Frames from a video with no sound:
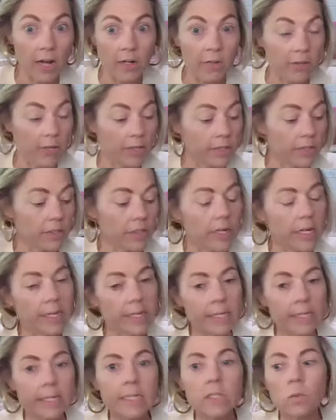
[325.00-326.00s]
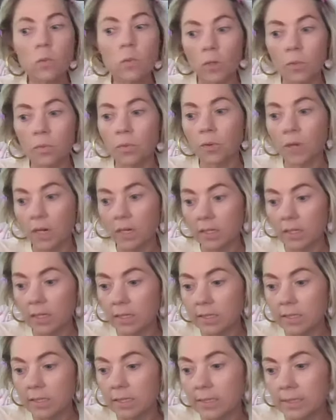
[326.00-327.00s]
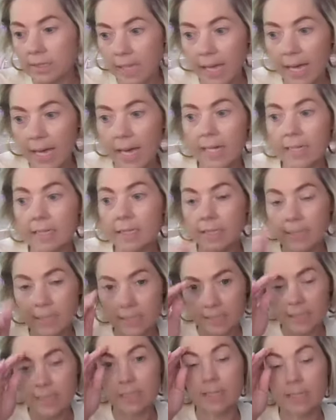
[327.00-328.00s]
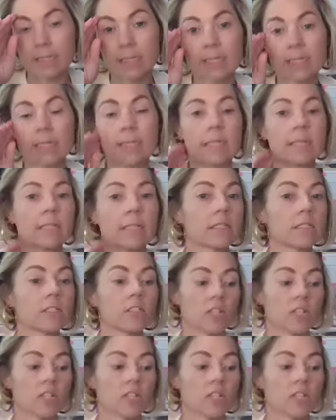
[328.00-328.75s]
eye corrector. It is one product that is